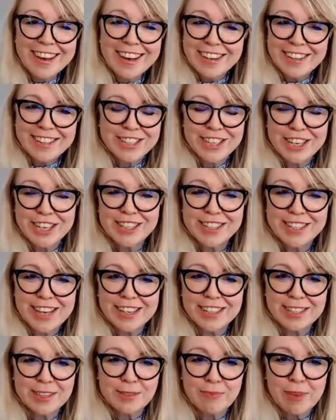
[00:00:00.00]
she
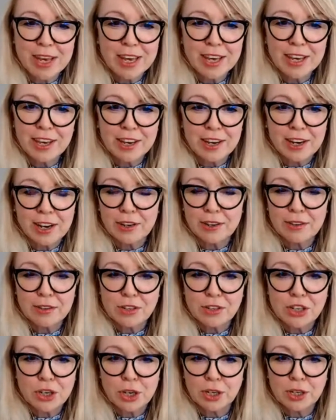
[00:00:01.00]
said to me, you know,
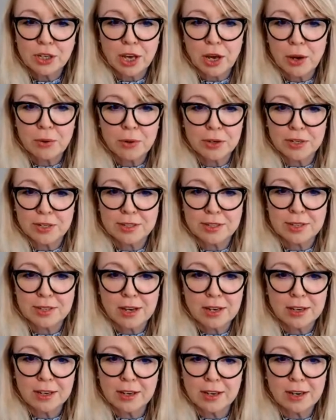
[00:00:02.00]
she'd go on a
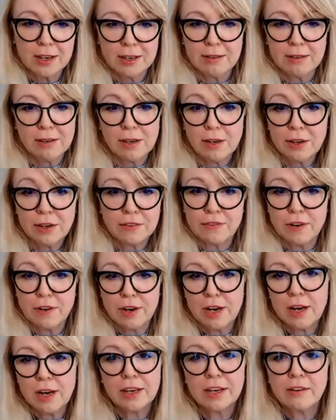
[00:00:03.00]
site and look for an
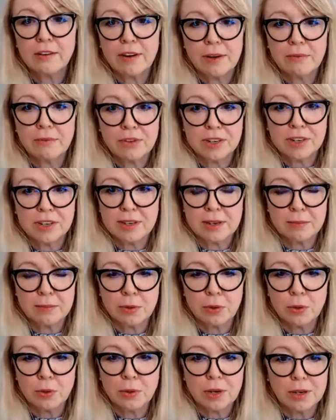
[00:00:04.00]
eye cream, for
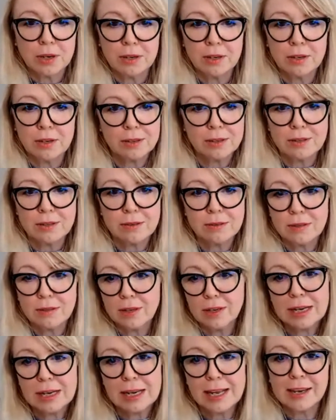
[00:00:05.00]
example, and
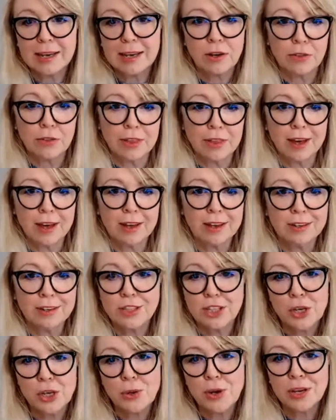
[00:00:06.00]
click on that and
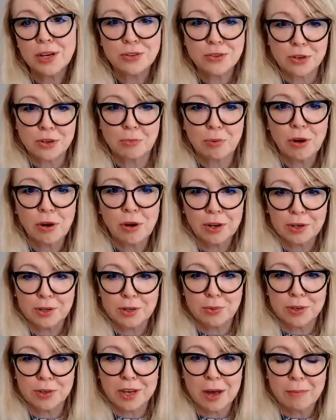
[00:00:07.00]
200 products
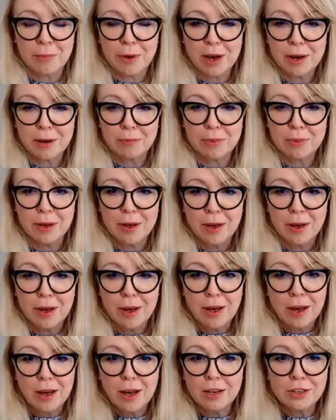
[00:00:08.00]
would come up.
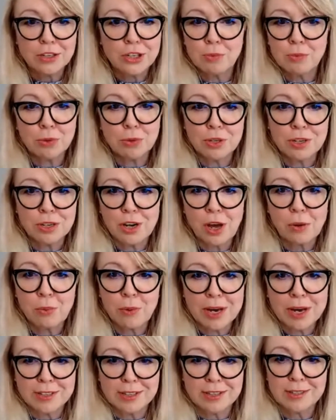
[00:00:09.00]
And she wouldn't know
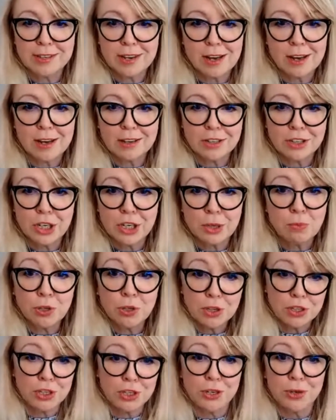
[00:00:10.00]
where to start. And she
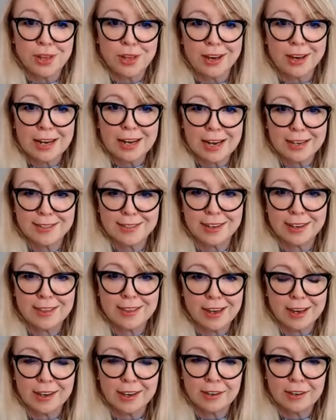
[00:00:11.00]
would do that classic
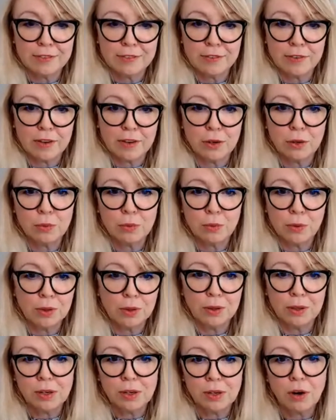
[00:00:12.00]
thing of, oh,
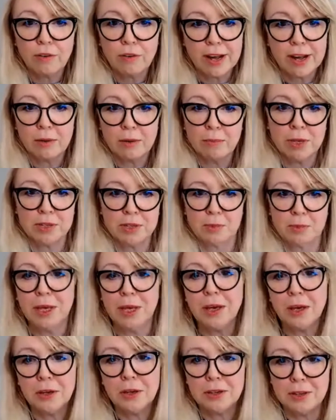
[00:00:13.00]
well, L'Oreal must be
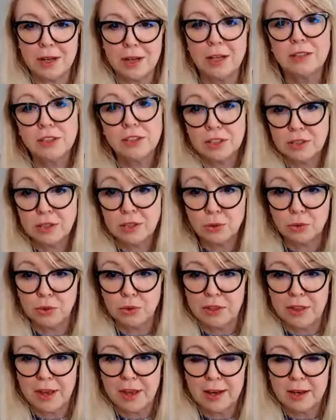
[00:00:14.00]
good, I'll just order
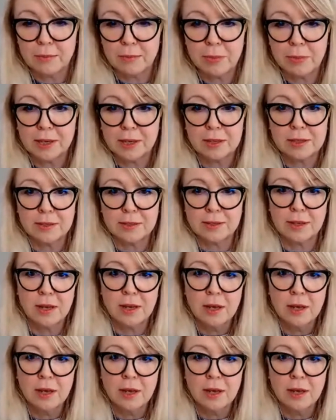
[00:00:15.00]
that. Because